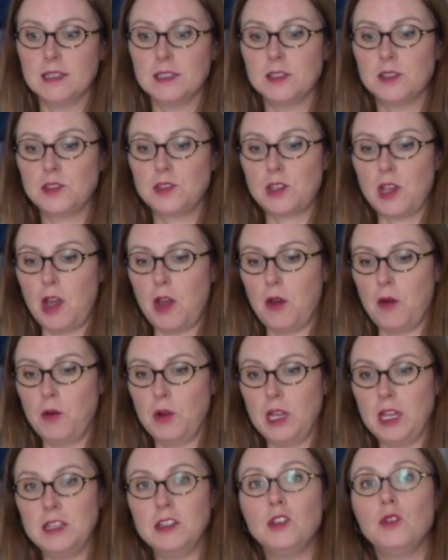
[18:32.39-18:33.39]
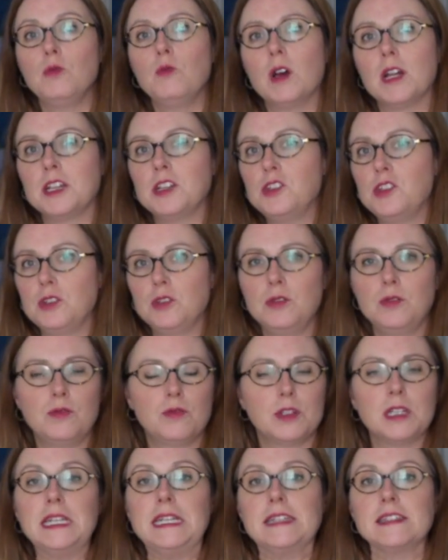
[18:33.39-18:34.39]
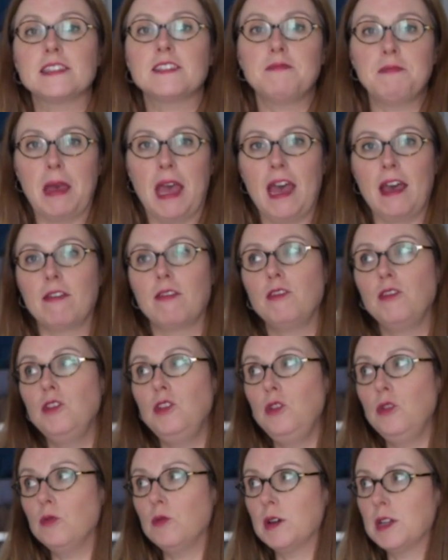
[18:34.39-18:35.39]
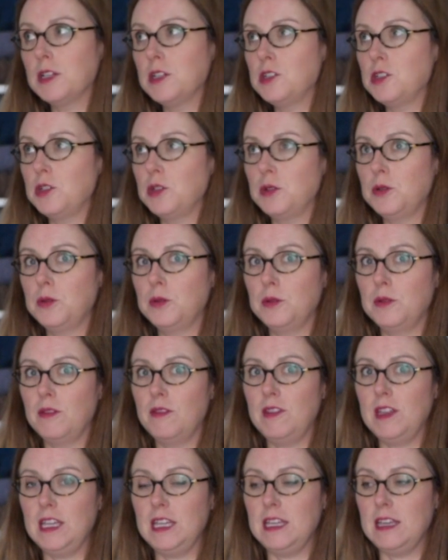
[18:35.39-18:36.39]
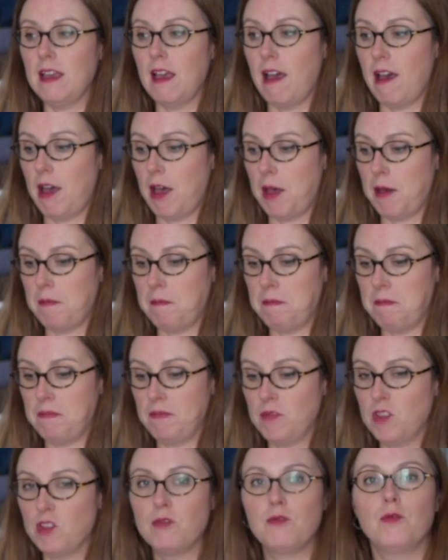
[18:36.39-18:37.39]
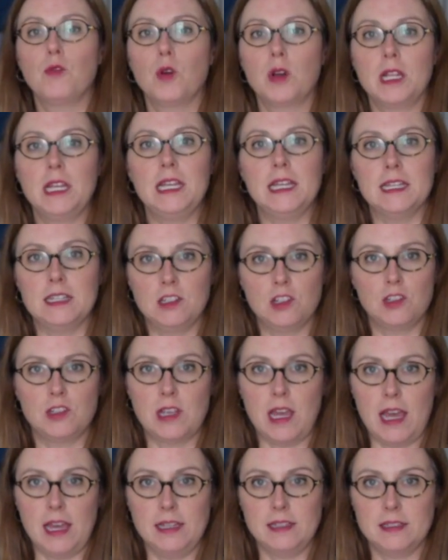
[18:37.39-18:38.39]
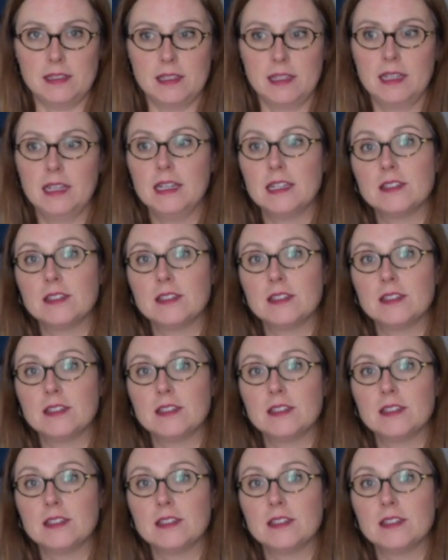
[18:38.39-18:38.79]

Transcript: So, and you want to do, for ease of math, you want to do the 40 inch size.